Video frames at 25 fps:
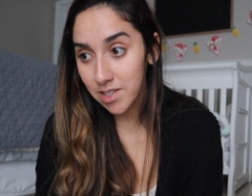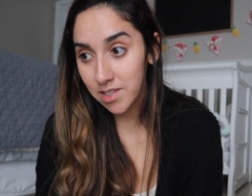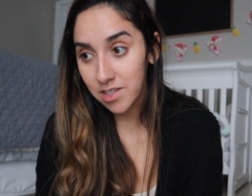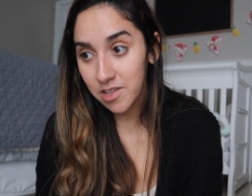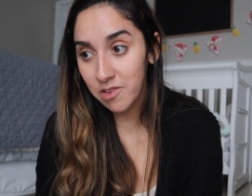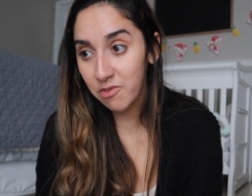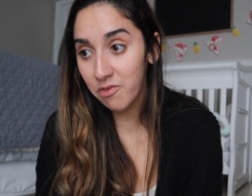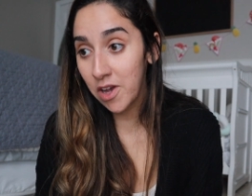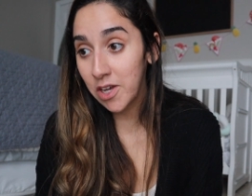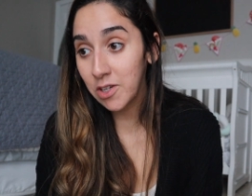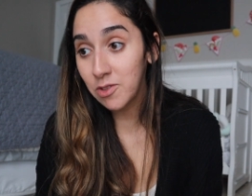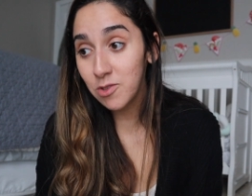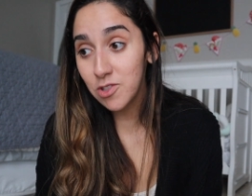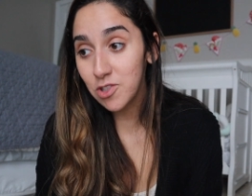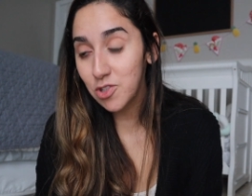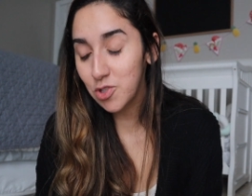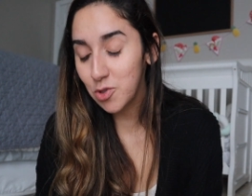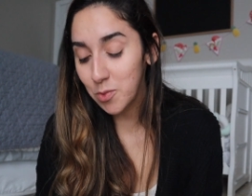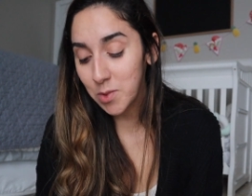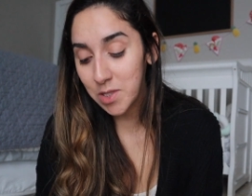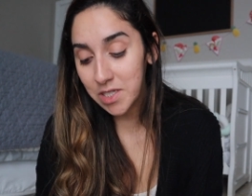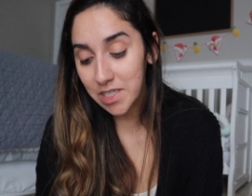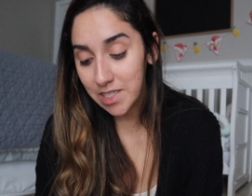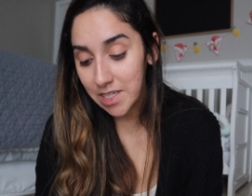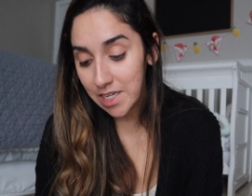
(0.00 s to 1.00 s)
if I could
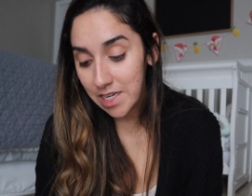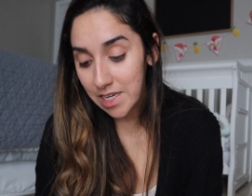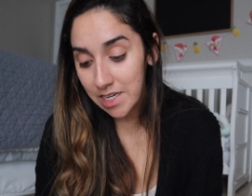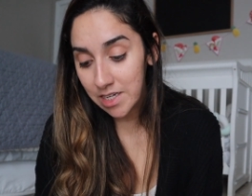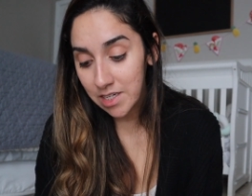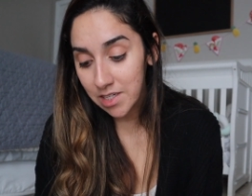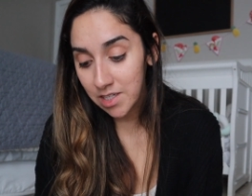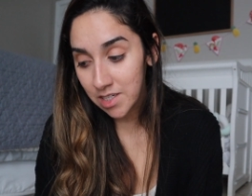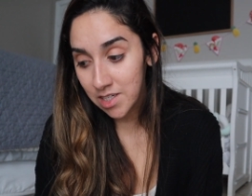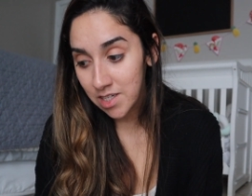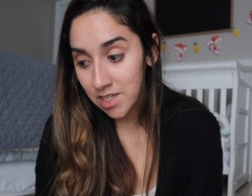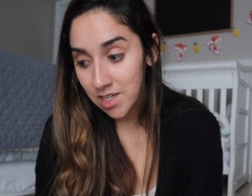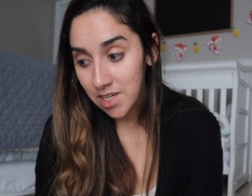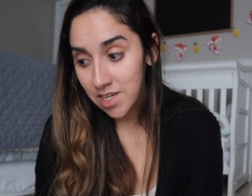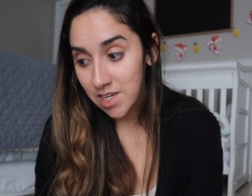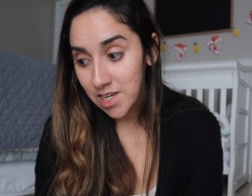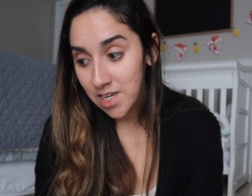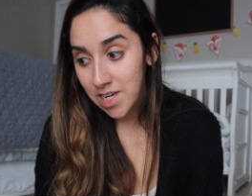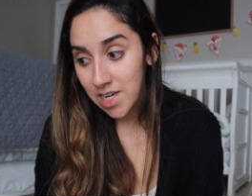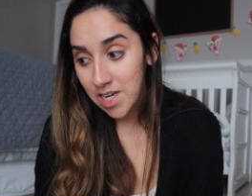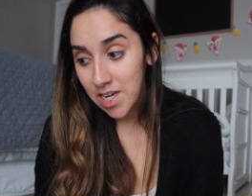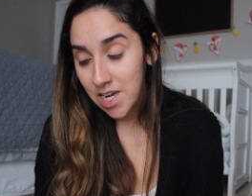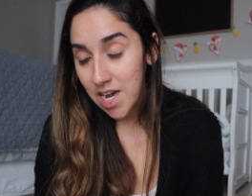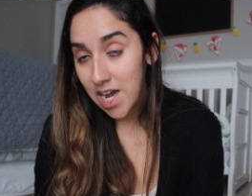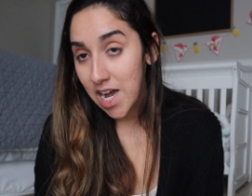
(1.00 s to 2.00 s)
do it again,
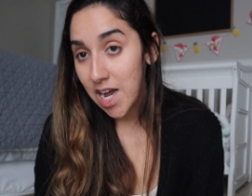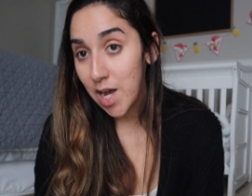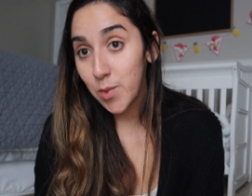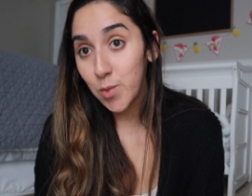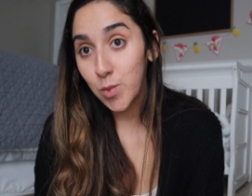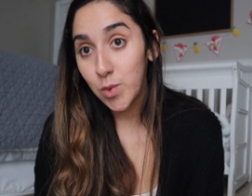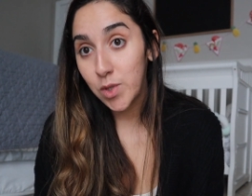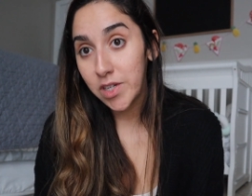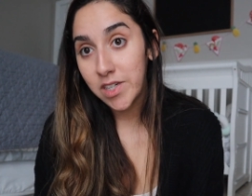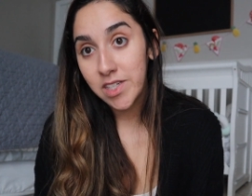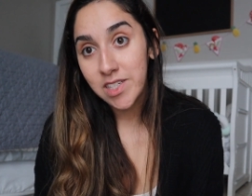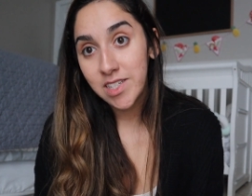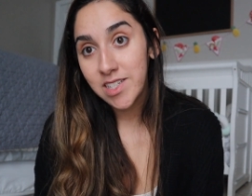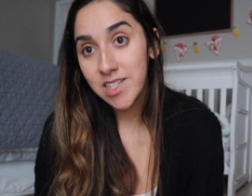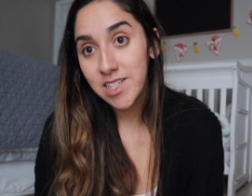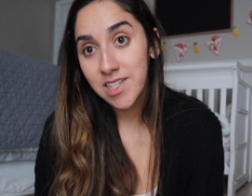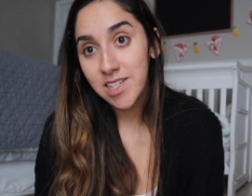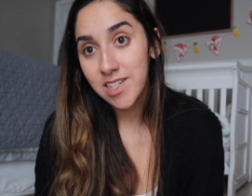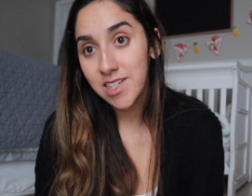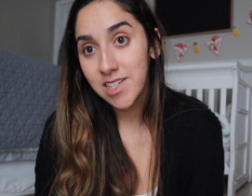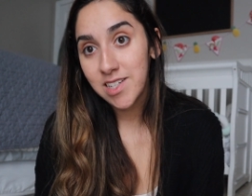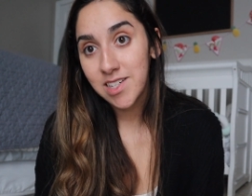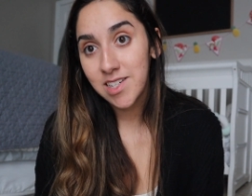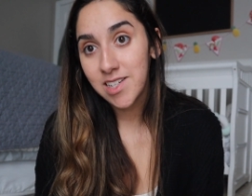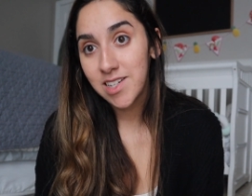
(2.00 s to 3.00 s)
I wouldn't
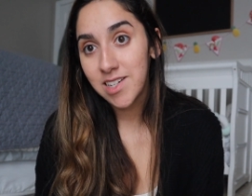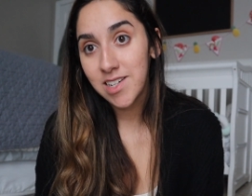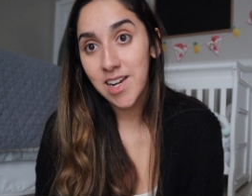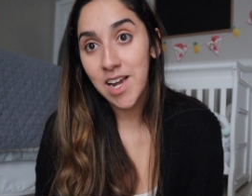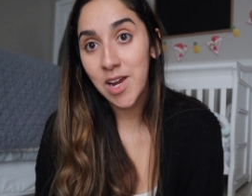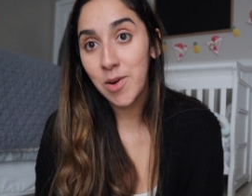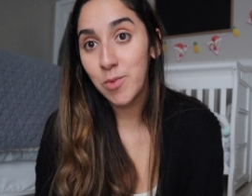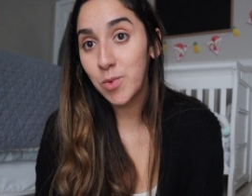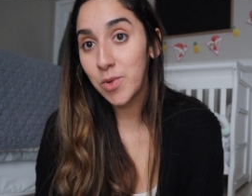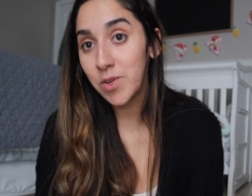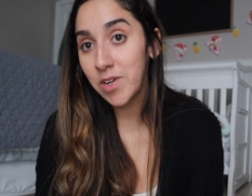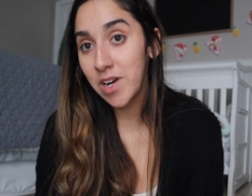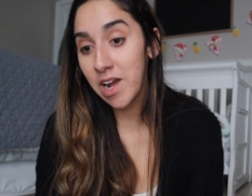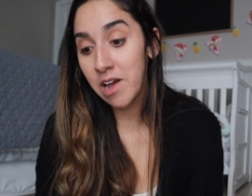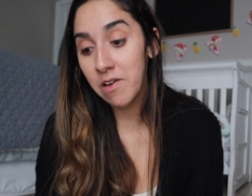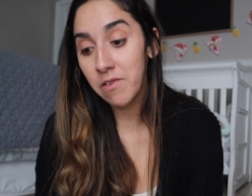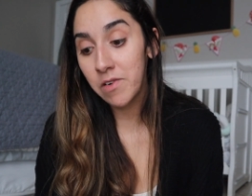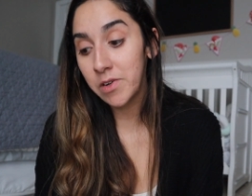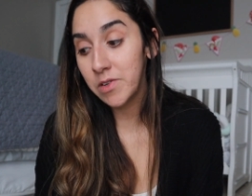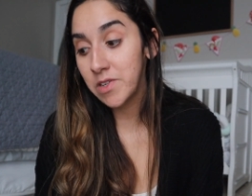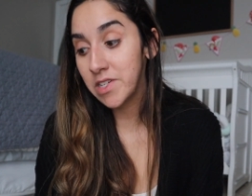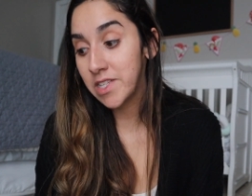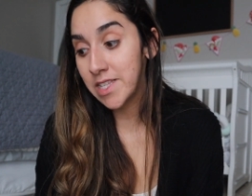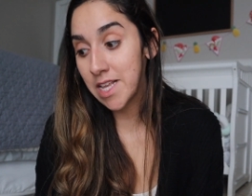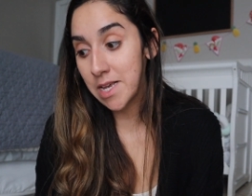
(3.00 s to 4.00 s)
have a
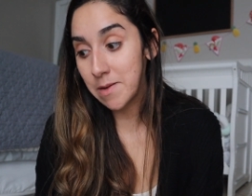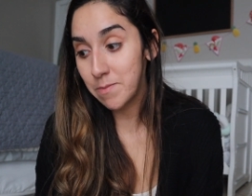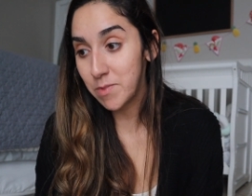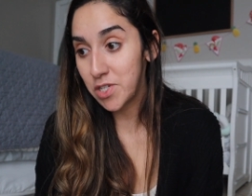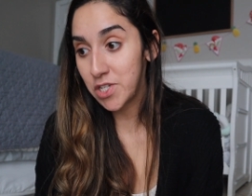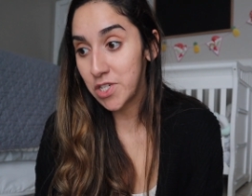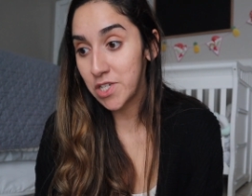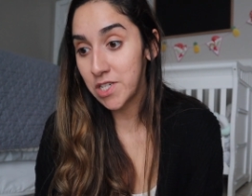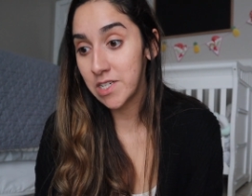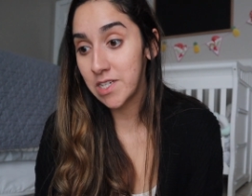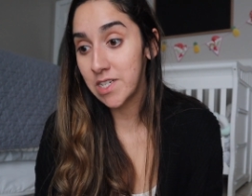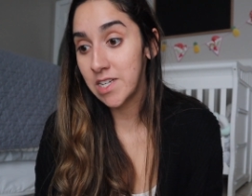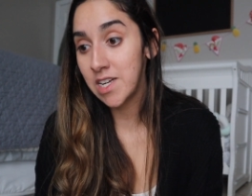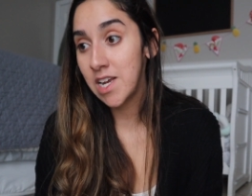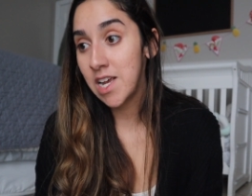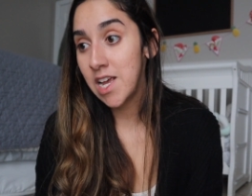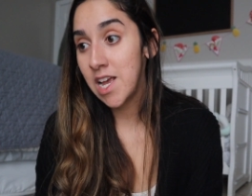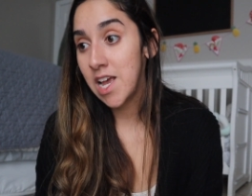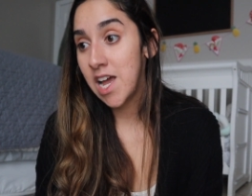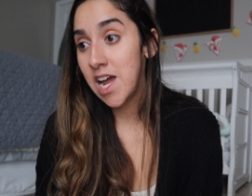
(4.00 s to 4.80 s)
reception.